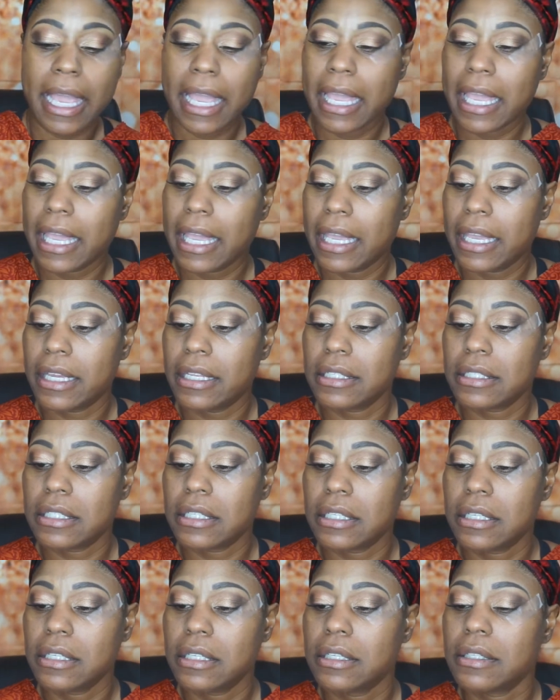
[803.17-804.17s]

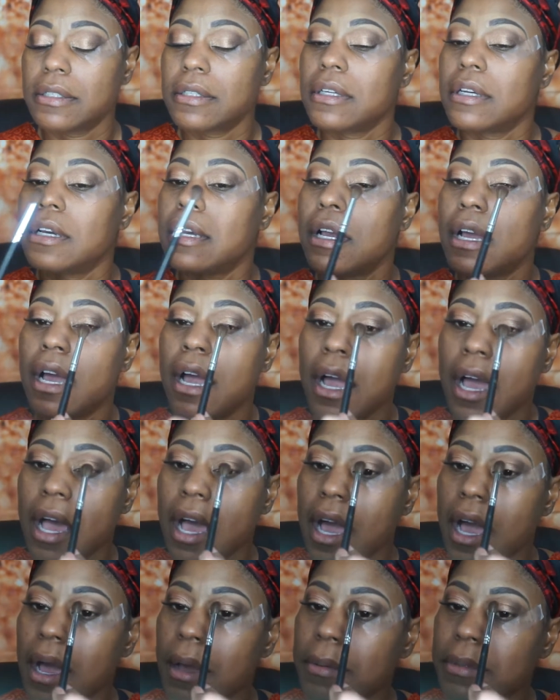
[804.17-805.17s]
and
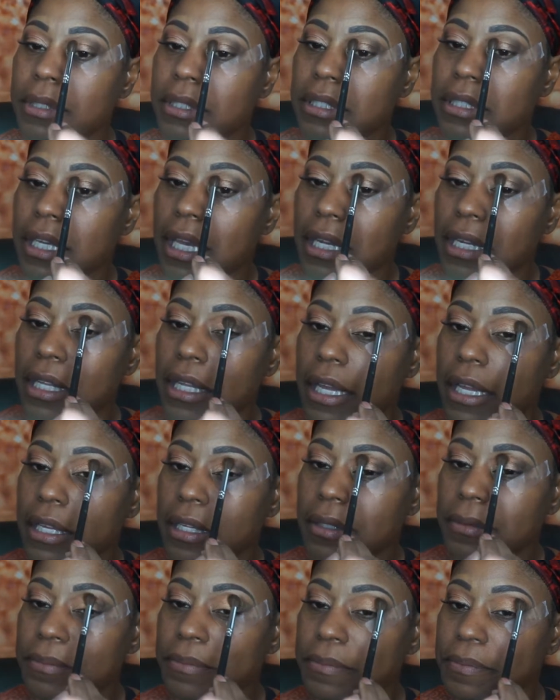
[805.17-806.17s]
I was just kind of
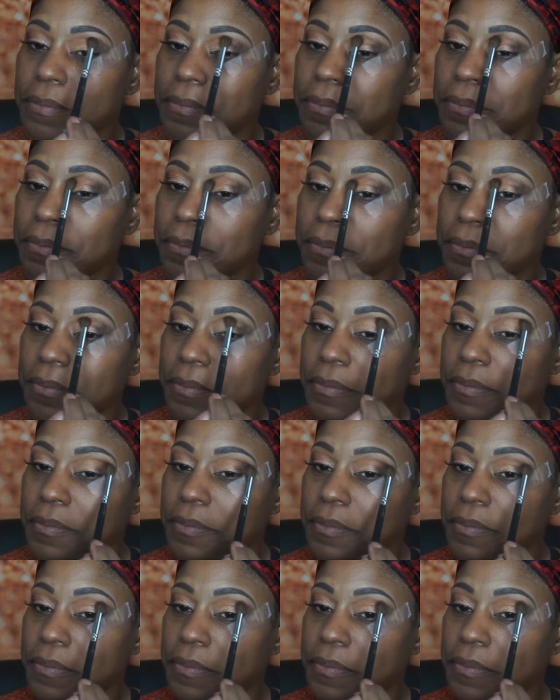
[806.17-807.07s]
like, I